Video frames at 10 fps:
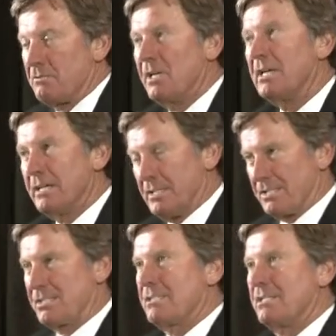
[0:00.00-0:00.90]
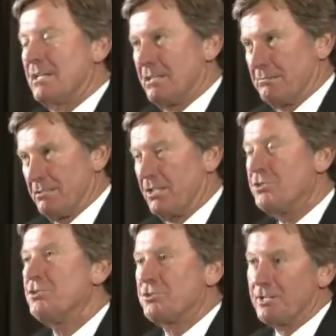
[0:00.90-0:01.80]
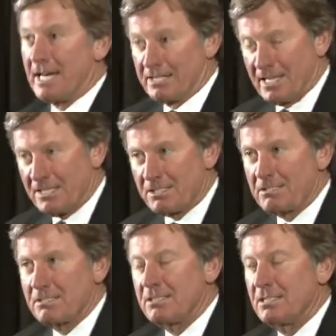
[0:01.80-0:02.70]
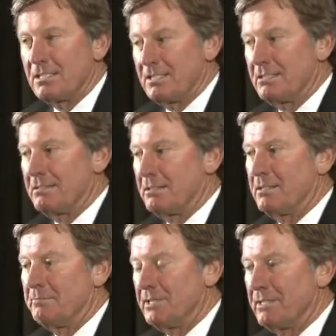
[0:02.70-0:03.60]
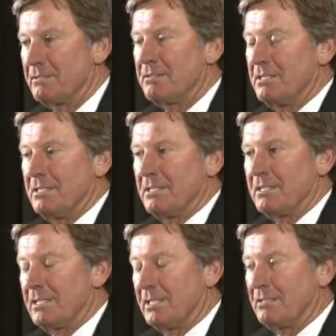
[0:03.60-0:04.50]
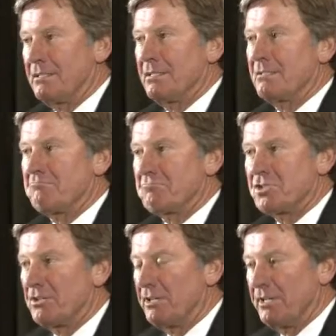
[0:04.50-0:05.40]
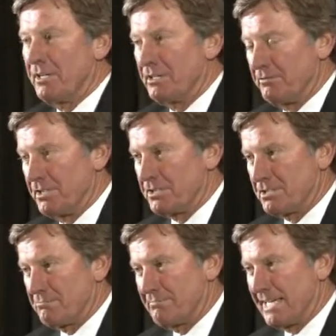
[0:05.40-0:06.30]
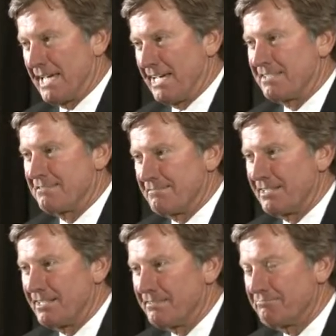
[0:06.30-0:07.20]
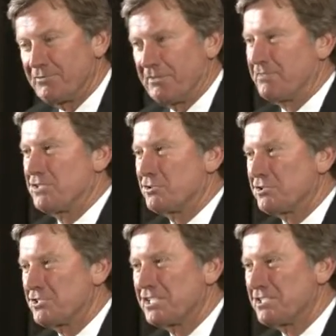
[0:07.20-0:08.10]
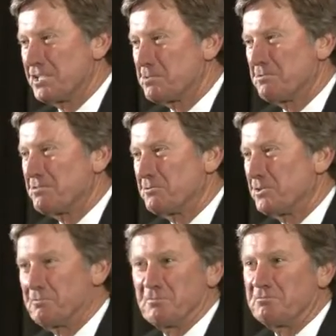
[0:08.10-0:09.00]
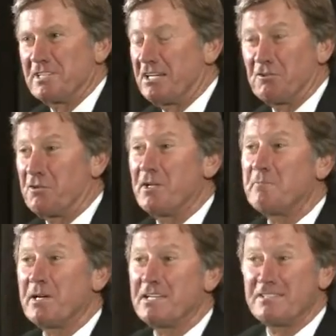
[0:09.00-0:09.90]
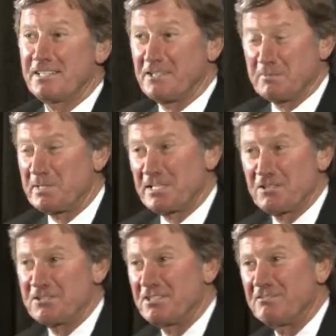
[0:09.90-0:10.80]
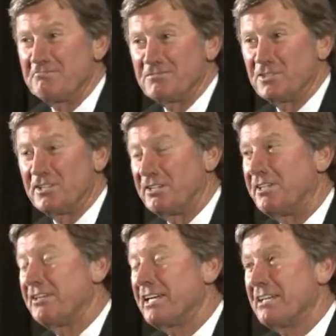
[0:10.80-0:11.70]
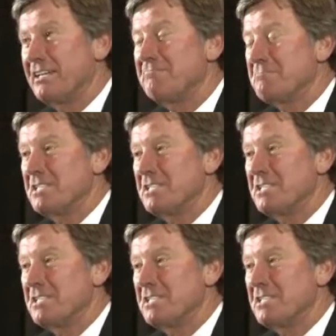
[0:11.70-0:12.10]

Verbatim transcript: Well, it is uh, unusual nowadays, a, a, uh, a bit, and uh, certainly none of us guys in our 50s or 60s would, I don't know anybody tell you they'll be coaching when they're near 80.